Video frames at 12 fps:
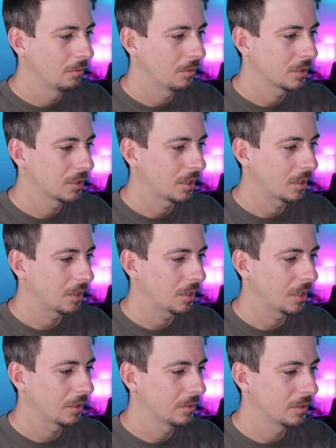What the
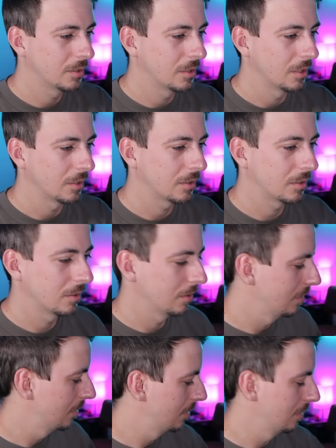hell is this?
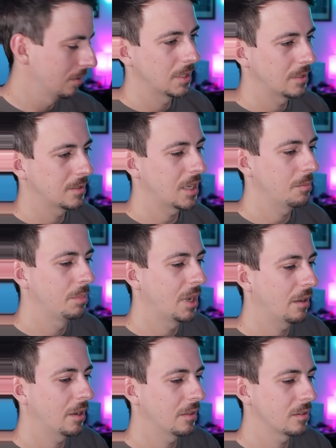They stay
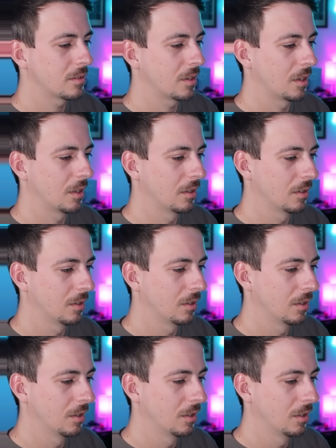buried in the sand
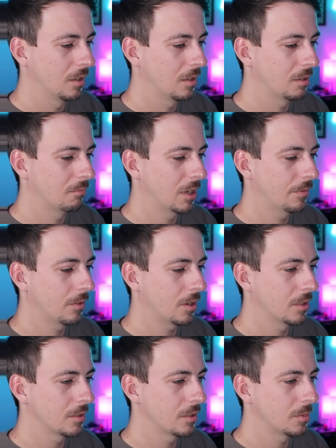and wait for
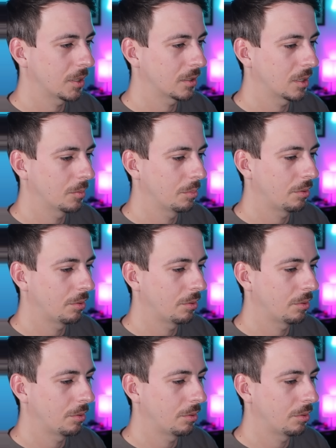unsuspecting